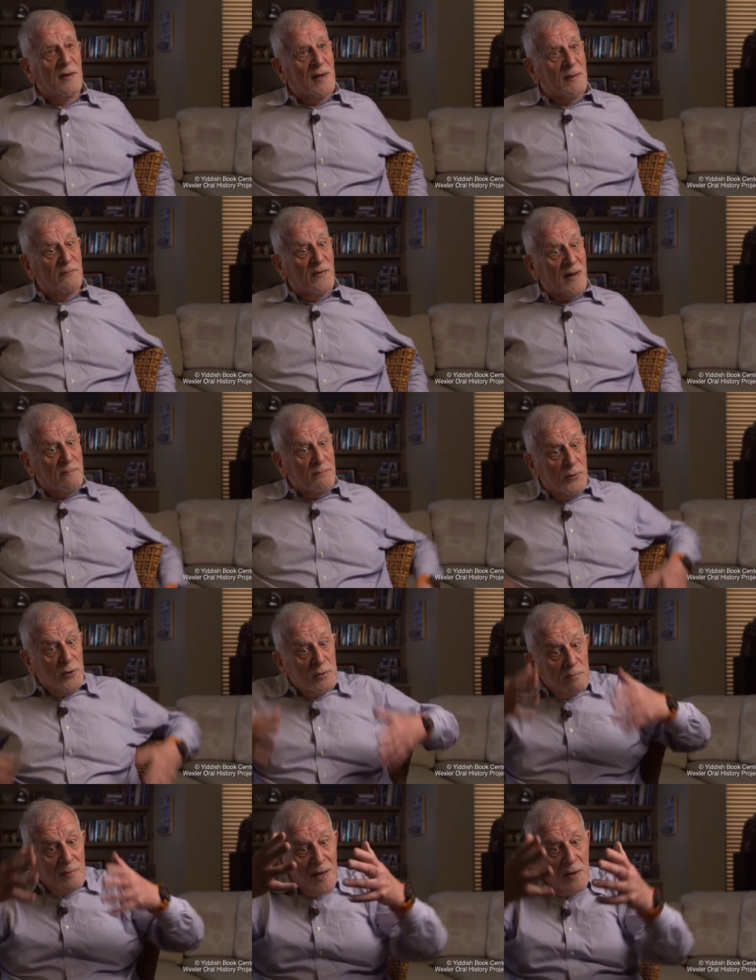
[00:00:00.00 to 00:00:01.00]
They probably
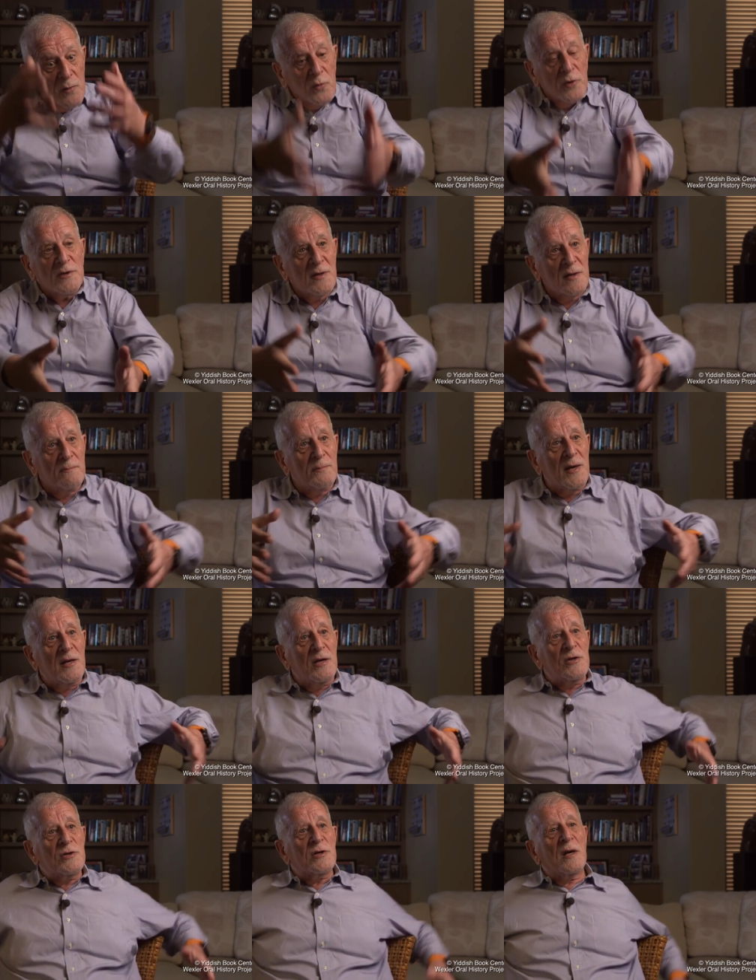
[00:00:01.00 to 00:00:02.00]
put my words on a
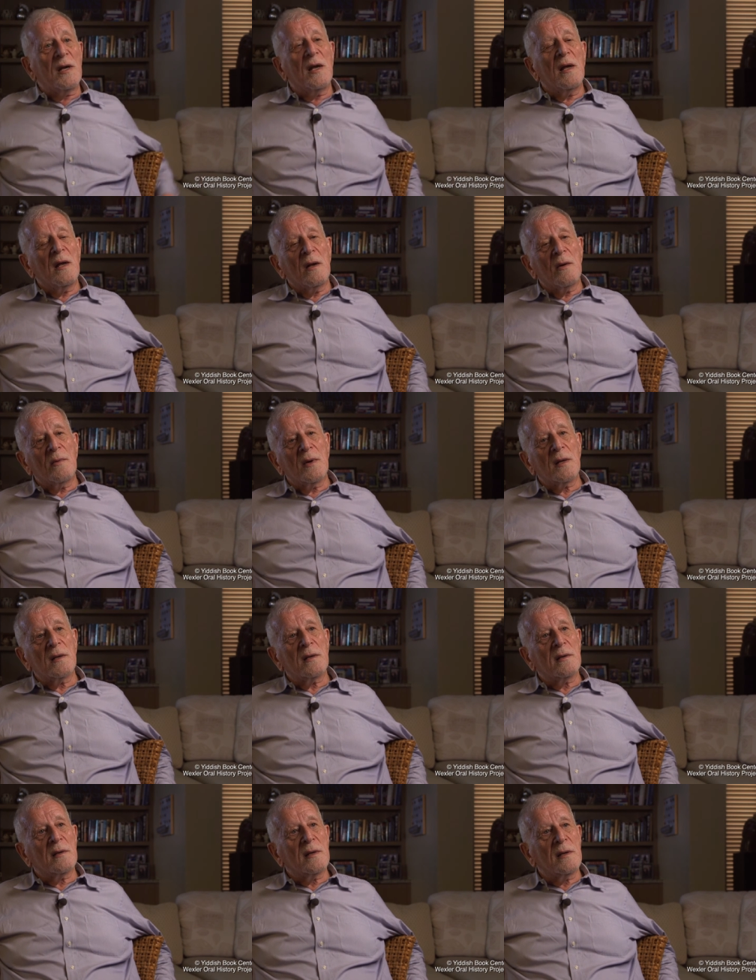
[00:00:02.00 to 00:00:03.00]
page. Well,